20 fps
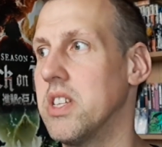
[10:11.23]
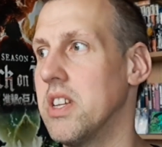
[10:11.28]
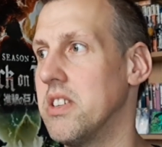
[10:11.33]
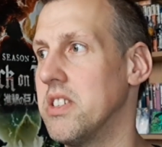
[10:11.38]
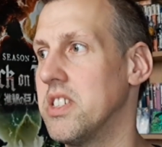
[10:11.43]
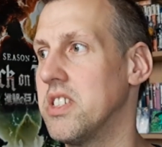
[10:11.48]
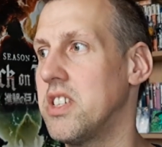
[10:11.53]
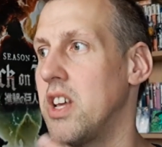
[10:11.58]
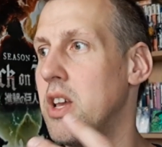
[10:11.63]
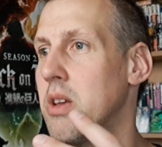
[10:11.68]
there's
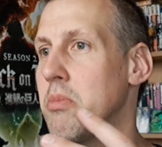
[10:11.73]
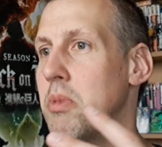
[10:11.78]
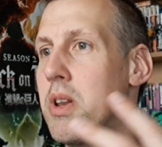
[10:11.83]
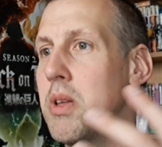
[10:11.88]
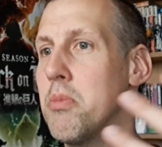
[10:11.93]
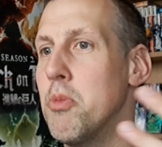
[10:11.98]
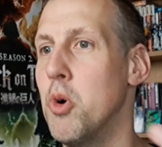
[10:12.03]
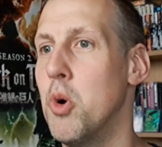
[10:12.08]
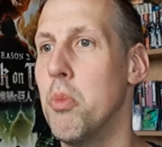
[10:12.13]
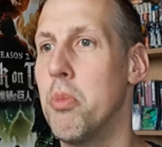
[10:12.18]
so many
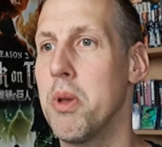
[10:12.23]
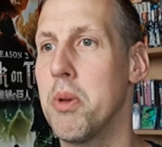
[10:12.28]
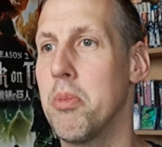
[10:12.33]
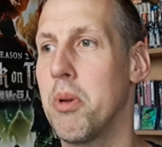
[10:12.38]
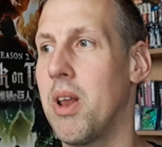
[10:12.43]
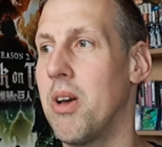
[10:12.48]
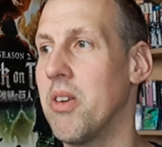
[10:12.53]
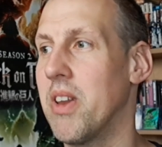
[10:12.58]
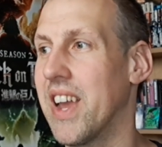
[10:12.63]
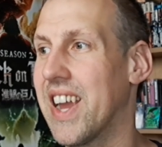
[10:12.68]
more
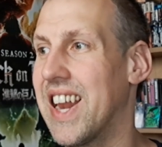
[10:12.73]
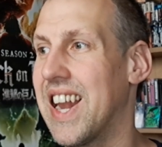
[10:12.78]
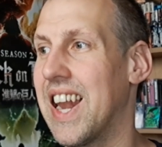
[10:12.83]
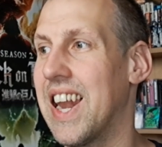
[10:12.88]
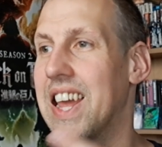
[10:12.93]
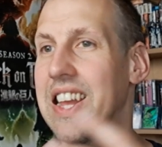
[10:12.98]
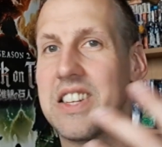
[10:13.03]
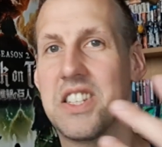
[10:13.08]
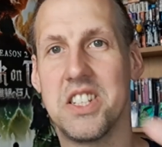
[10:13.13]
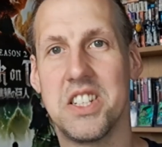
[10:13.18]
people out there
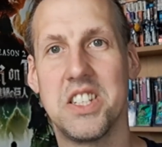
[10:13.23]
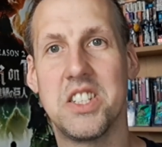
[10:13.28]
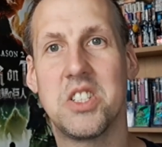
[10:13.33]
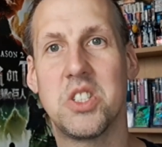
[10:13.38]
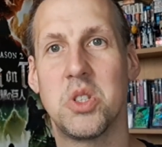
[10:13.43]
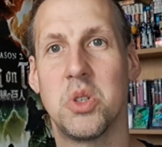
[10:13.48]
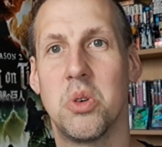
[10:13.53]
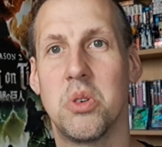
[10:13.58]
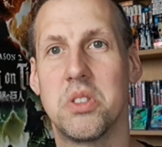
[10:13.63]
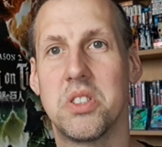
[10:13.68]
collecting this
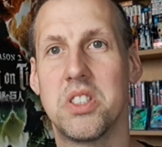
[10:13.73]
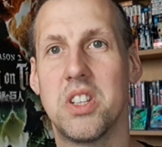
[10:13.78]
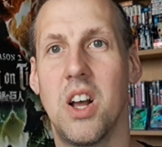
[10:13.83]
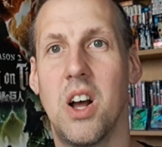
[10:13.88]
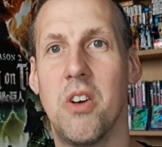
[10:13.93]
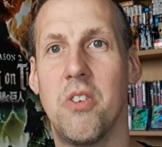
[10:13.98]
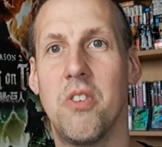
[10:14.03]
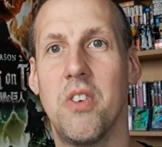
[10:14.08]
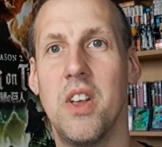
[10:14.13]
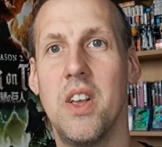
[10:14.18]
sort of
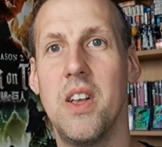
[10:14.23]
stuff